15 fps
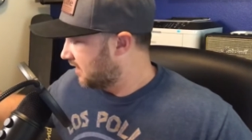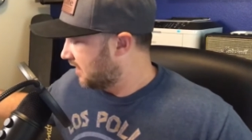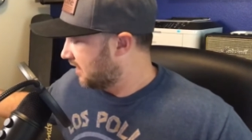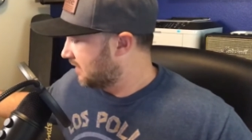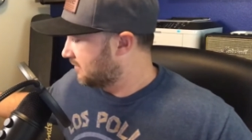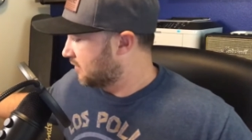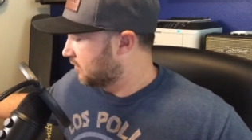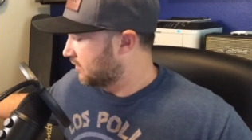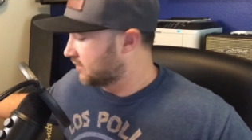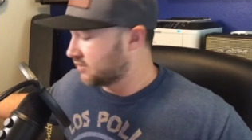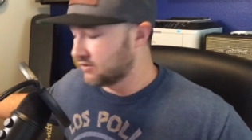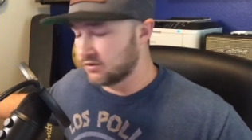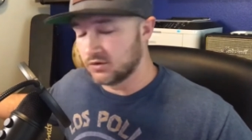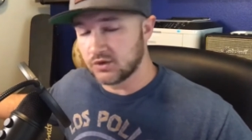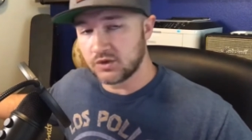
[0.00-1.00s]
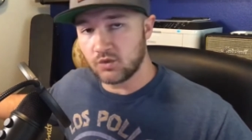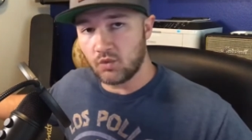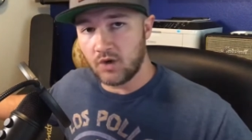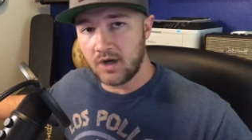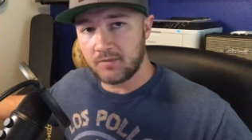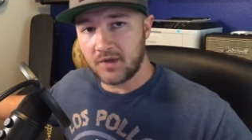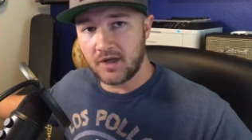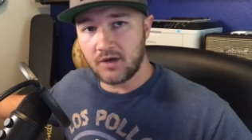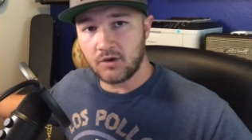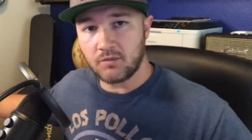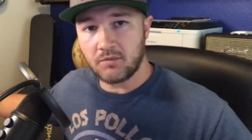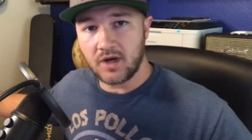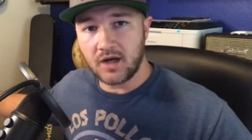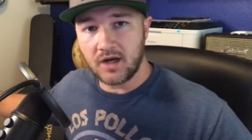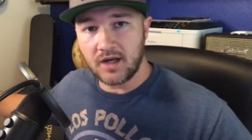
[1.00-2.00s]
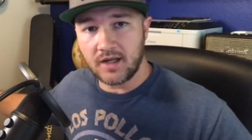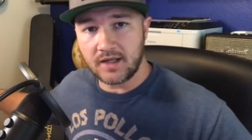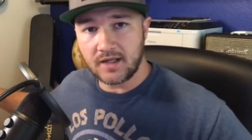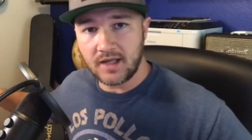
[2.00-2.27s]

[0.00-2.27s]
I'm going to swap out my